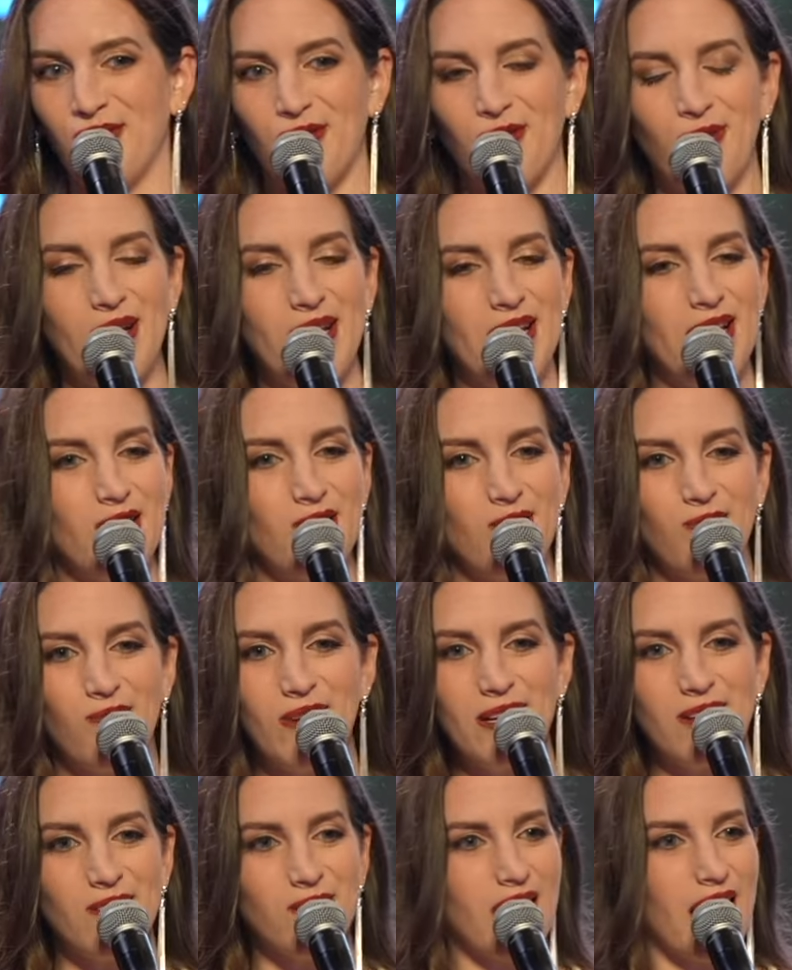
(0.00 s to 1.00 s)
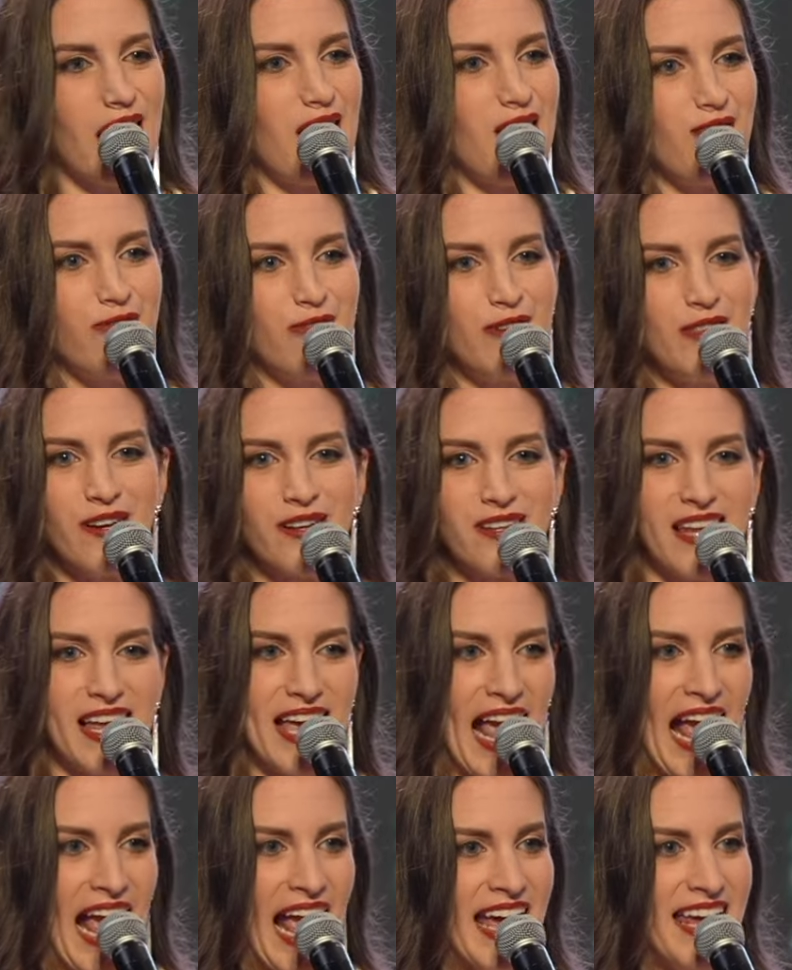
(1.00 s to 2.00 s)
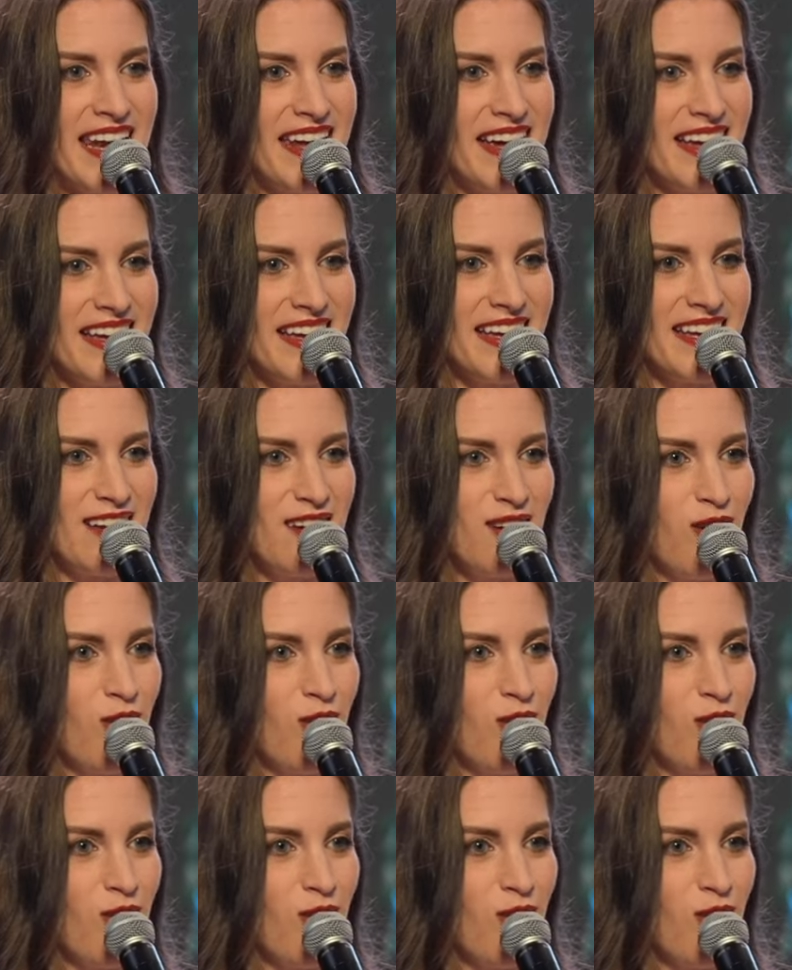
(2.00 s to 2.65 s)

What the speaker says: We don't care if we look like Hannah.